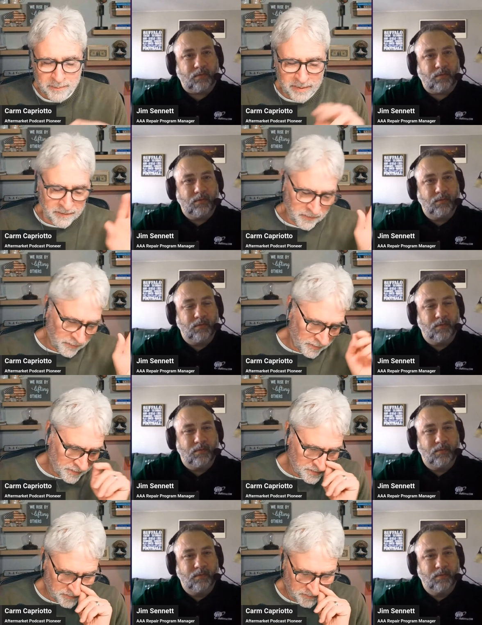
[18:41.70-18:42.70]
Speaker 1: me if you've heard
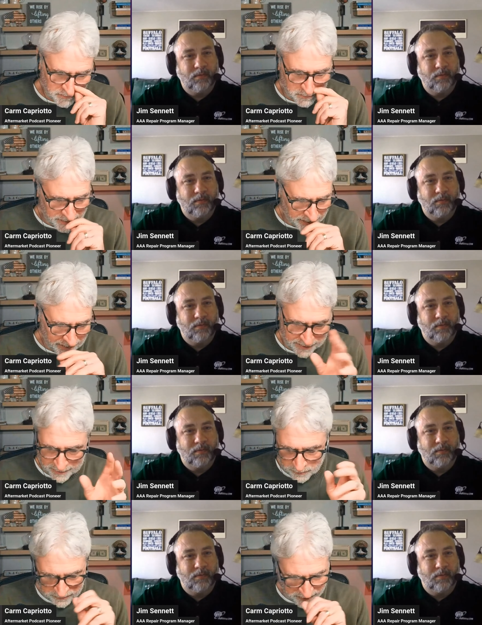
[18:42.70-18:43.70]
this from me again, I
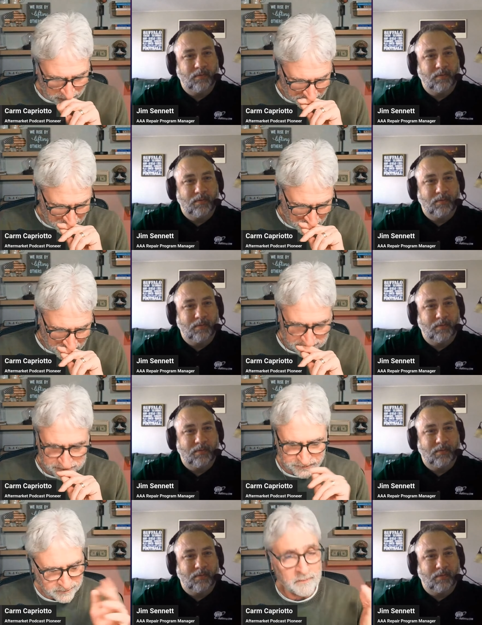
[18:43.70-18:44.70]
always tell people, but
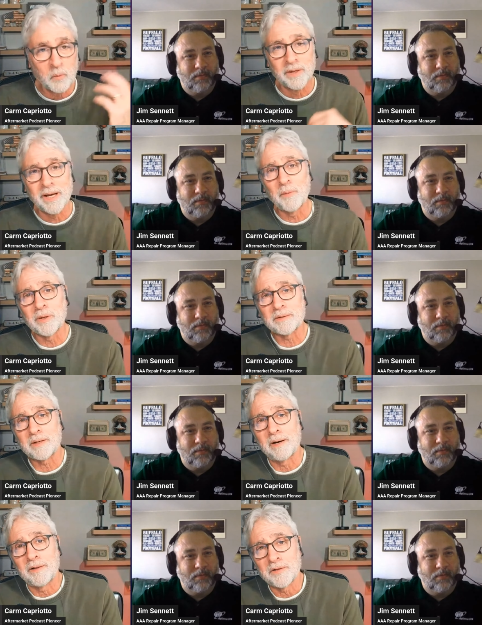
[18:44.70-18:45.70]
when I went to
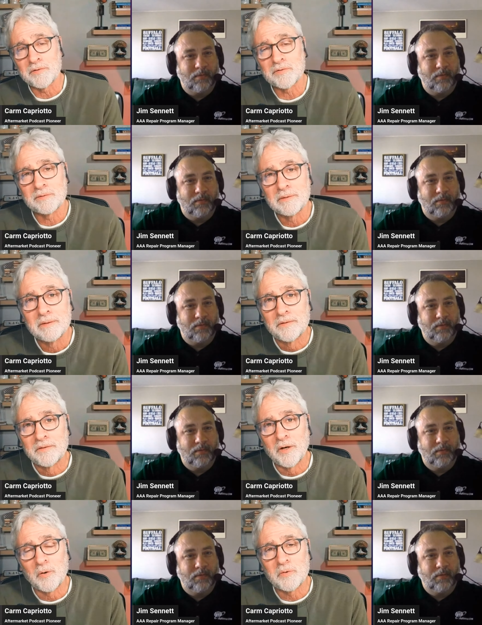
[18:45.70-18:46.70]
college,
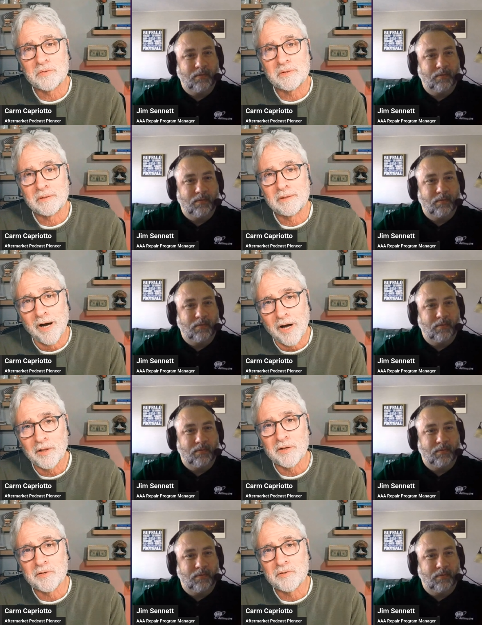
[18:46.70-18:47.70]
those
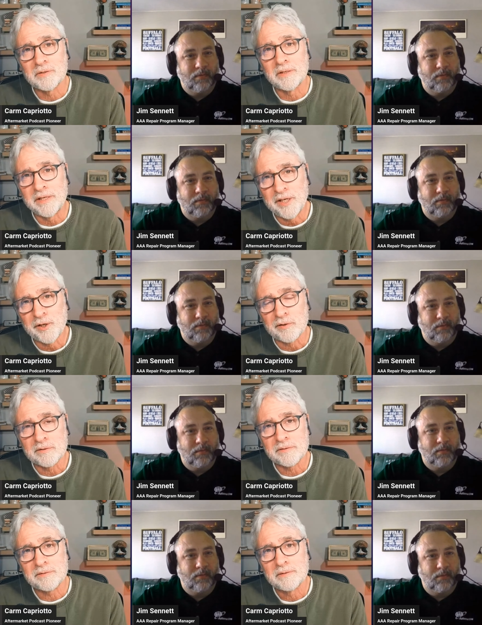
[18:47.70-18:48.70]
college
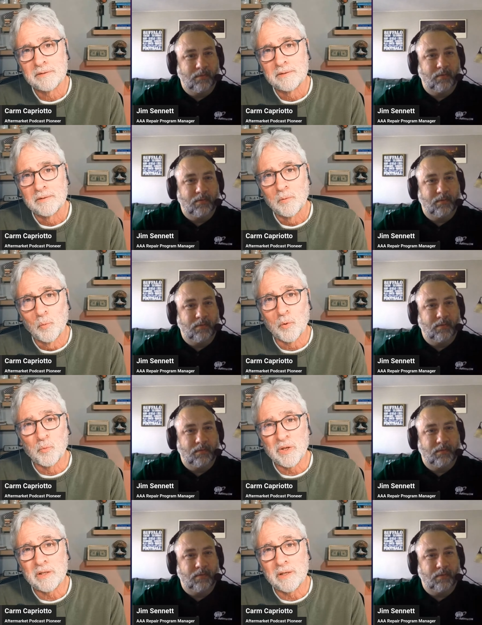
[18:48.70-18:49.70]
years were
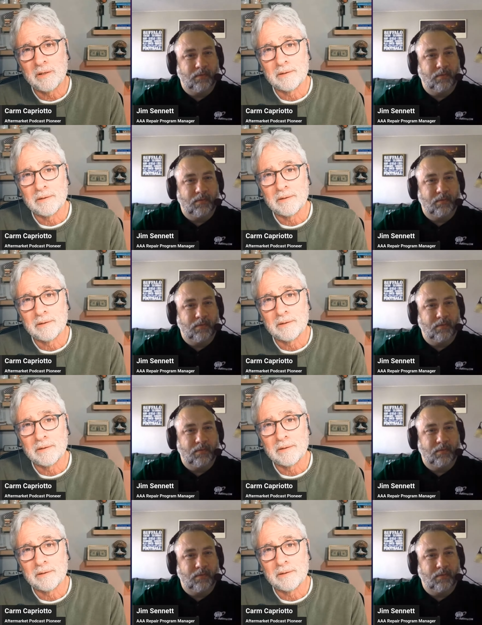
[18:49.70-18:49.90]
really